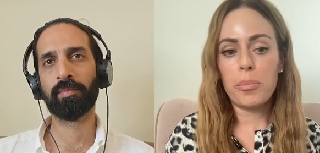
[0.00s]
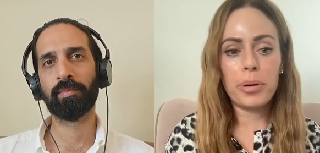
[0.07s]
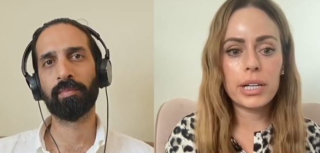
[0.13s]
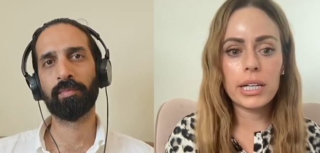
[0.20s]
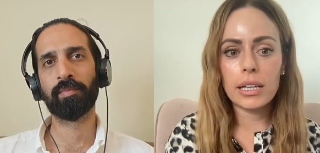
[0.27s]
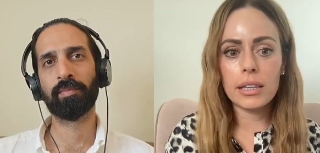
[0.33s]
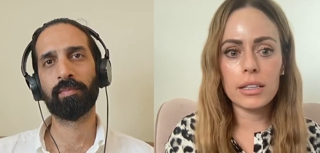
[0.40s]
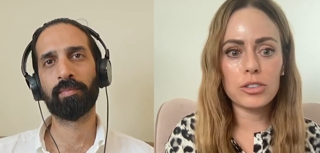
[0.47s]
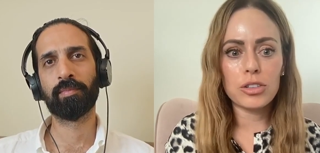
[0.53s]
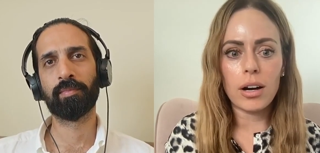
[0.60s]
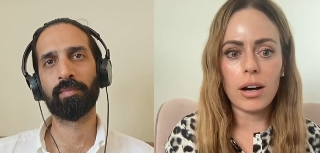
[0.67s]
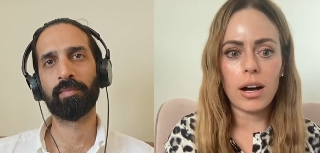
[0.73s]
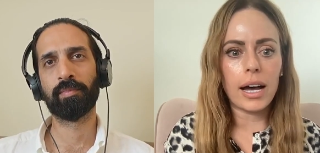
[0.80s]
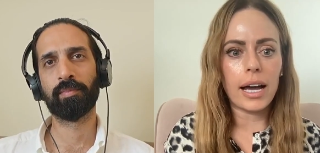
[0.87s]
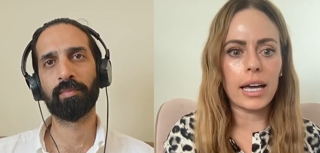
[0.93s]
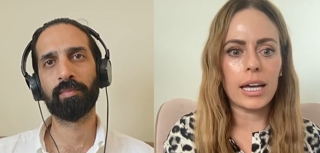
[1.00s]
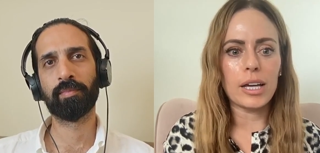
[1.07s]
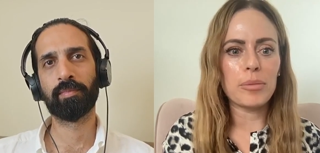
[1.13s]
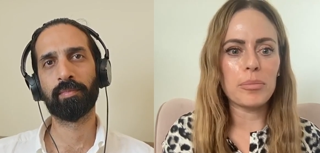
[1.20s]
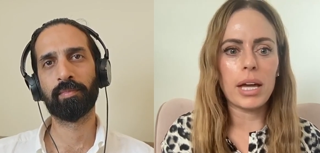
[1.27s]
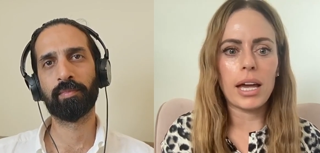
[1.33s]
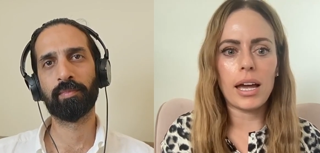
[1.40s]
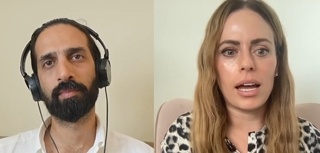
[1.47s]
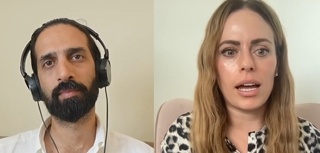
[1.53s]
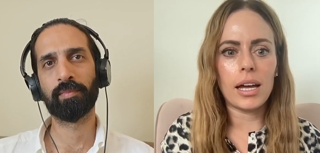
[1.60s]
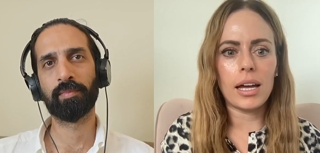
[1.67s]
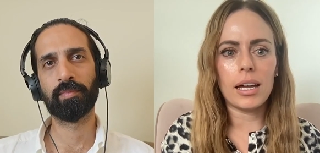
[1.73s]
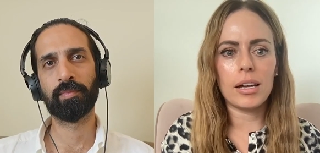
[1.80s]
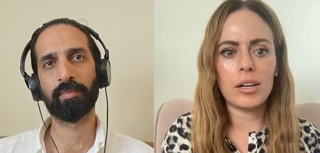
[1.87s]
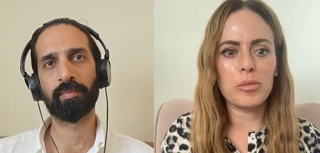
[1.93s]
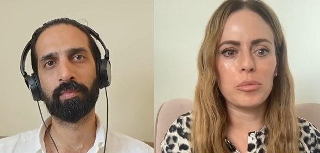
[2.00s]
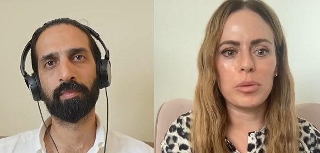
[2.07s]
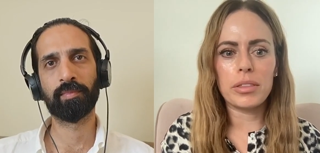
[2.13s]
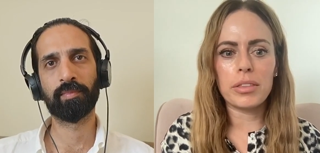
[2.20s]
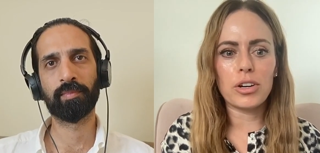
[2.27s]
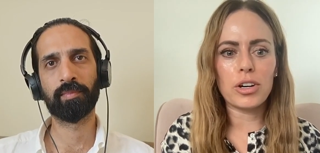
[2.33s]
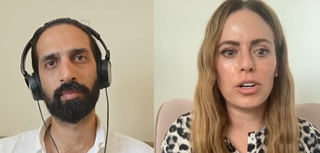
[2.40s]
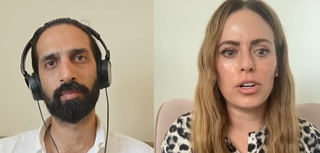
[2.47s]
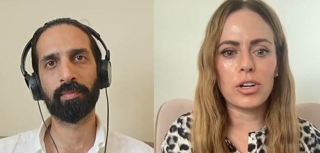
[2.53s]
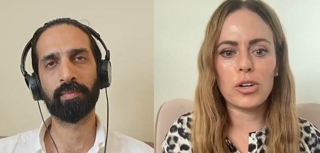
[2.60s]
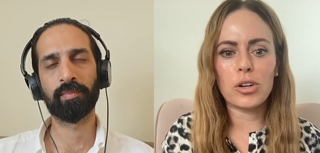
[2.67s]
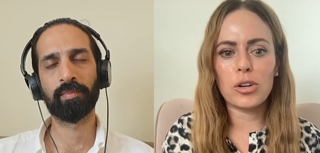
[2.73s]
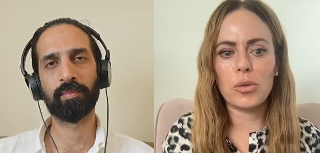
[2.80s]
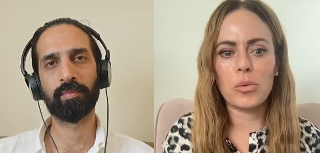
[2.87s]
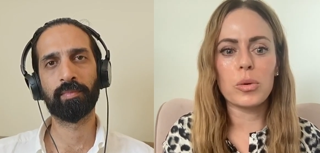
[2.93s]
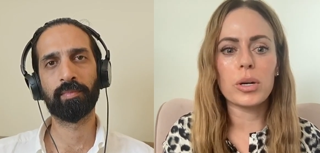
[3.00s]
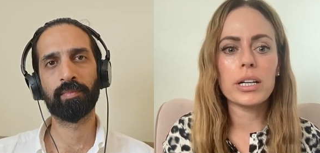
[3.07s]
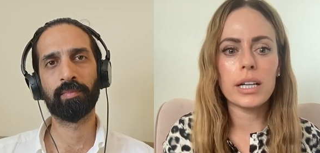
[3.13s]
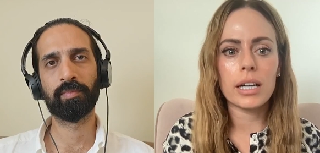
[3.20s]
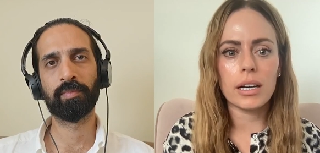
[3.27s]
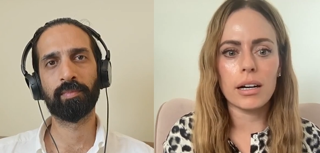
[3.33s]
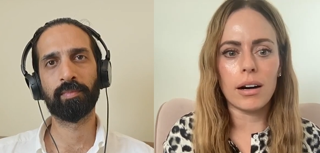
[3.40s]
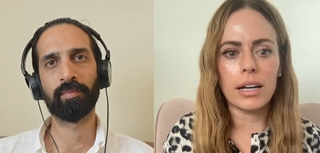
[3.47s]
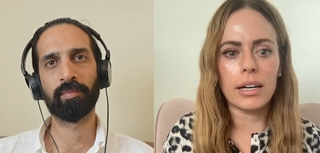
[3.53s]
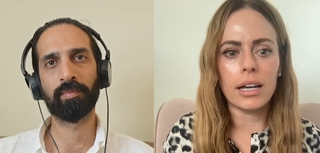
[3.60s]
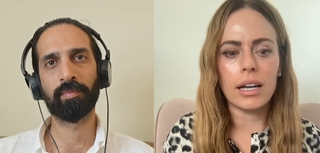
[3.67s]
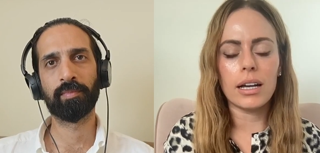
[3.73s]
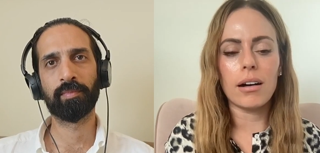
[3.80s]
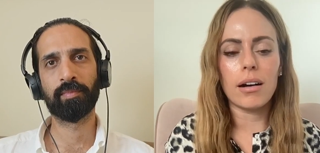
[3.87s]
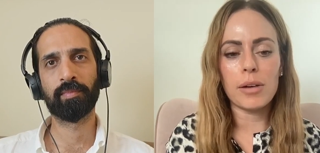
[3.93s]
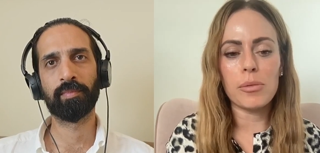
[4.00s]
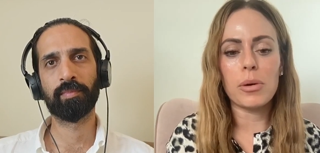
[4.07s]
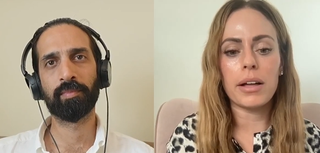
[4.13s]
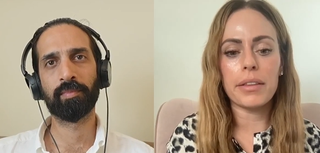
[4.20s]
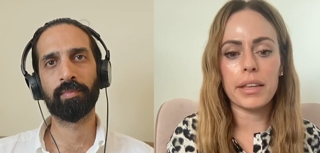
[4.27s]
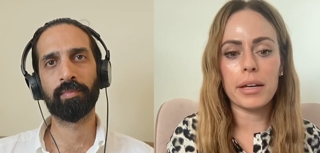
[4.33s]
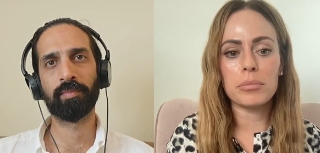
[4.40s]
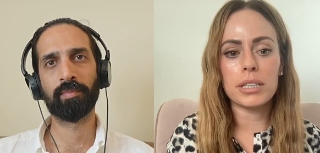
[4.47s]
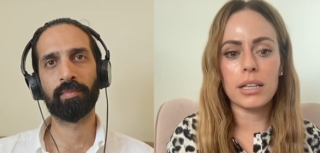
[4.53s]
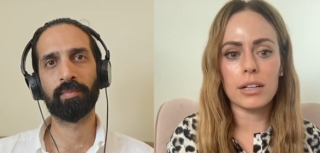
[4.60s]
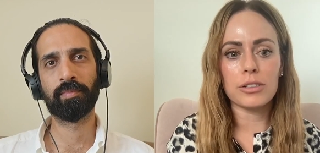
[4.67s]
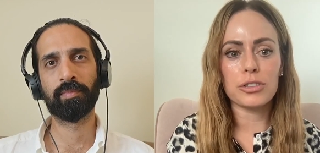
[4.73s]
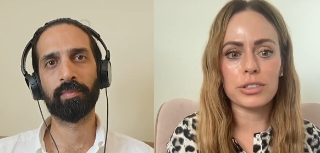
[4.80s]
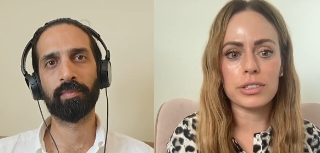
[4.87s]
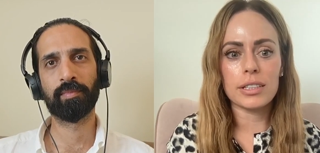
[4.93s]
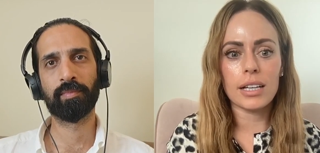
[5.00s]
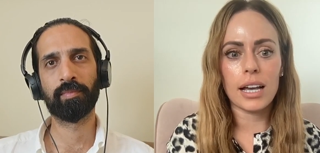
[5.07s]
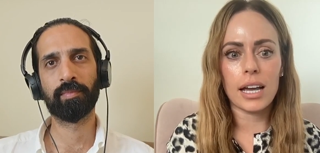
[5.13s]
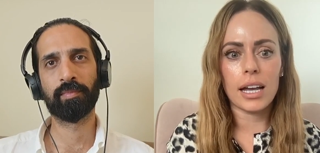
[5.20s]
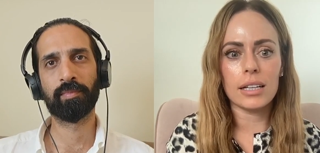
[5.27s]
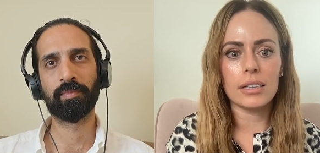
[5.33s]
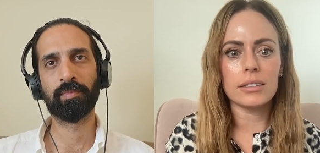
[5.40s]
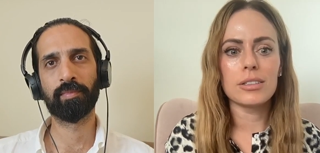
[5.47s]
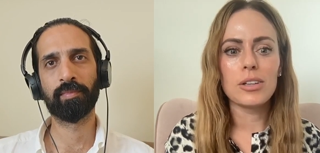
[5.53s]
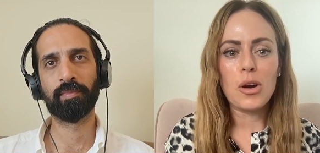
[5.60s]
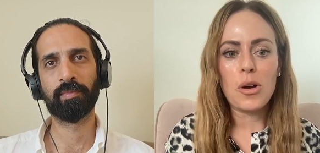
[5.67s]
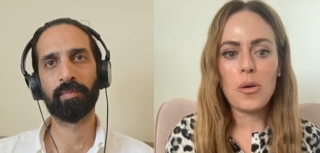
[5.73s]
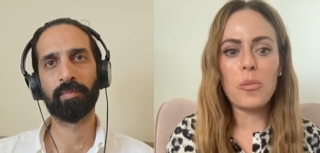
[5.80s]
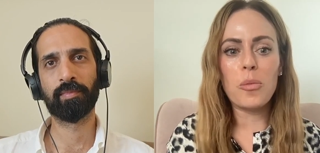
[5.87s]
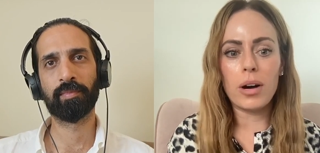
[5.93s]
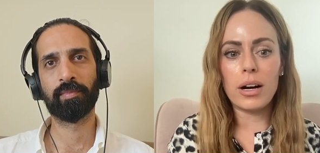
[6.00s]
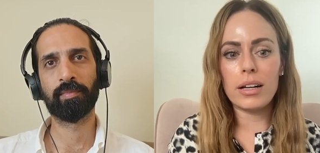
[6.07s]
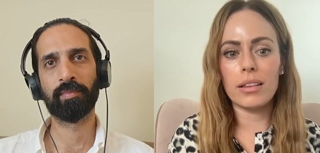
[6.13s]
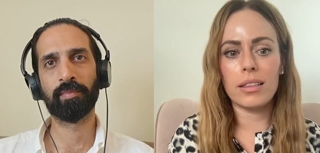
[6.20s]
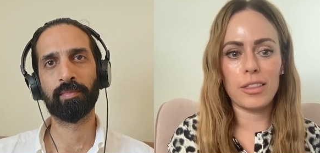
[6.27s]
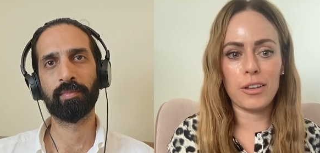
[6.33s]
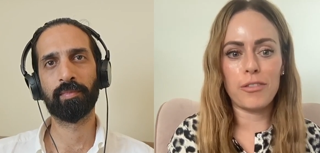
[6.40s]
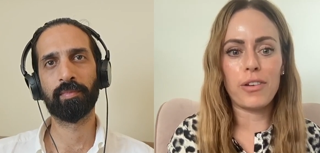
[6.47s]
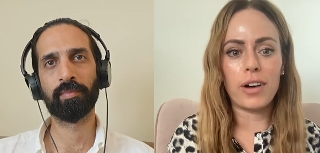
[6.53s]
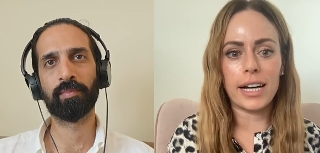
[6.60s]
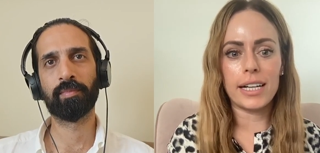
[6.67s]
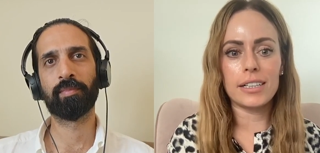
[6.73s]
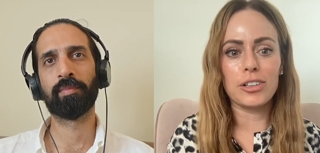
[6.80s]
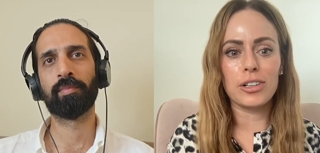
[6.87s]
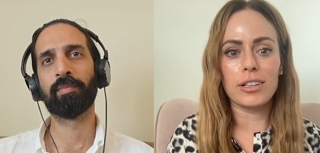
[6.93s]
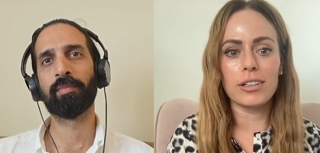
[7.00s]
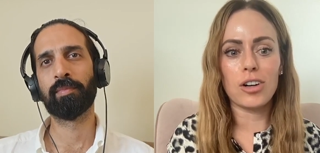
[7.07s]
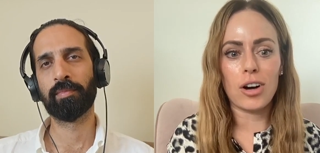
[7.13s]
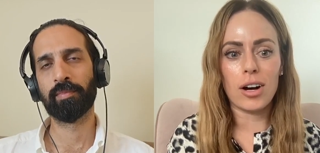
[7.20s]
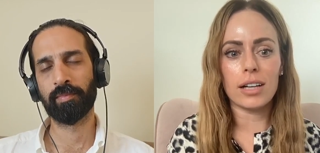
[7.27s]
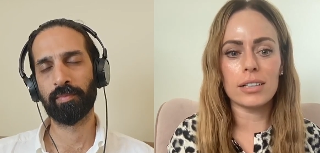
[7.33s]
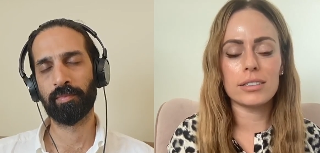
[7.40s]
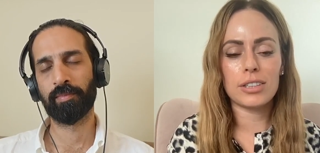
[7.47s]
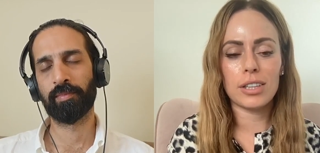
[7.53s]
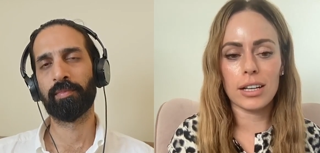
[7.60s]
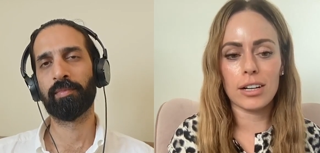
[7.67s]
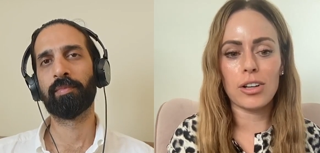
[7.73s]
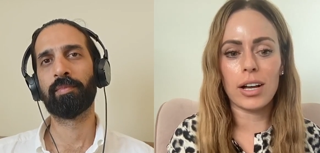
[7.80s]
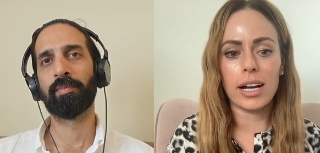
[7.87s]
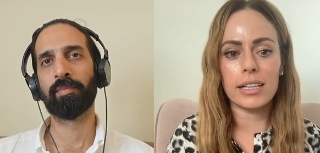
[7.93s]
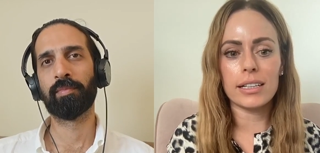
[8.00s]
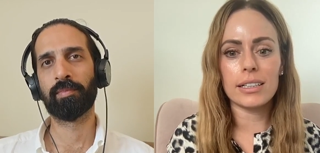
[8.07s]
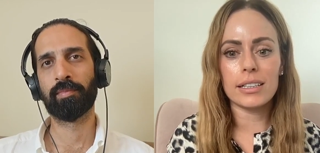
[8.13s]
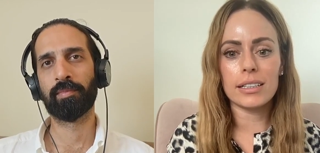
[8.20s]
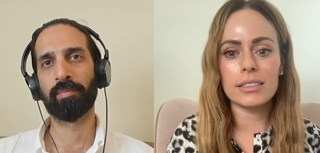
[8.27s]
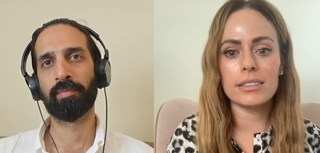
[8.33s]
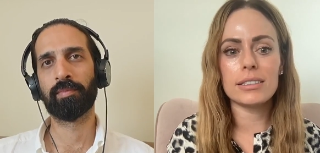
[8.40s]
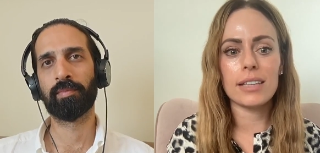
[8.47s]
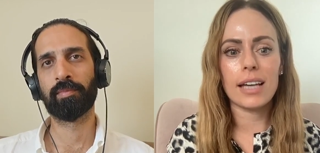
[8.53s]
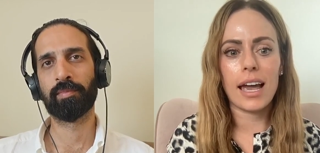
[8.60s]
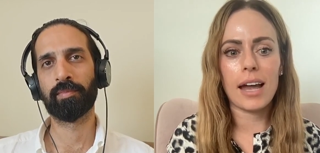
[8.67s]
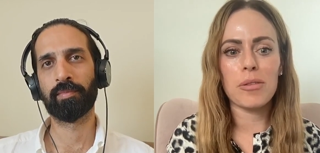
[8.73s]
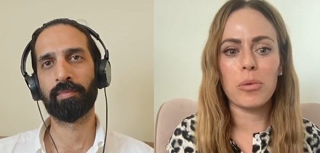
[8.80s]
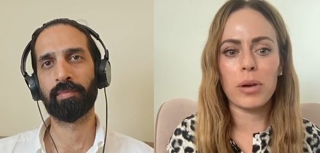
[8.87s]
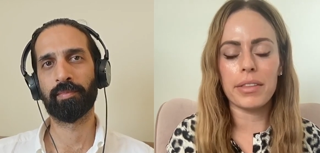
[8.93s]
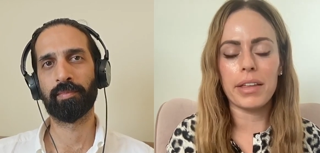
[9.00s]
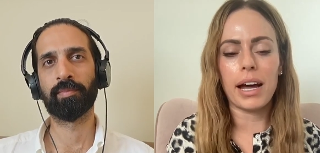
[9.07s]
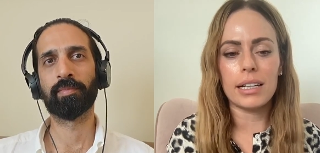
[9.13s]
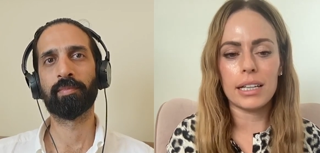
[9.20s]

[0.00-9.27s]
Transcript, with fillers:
Speaker 1: putting in the time and when they're working on it, I want them to understand what the final cost to the client is and what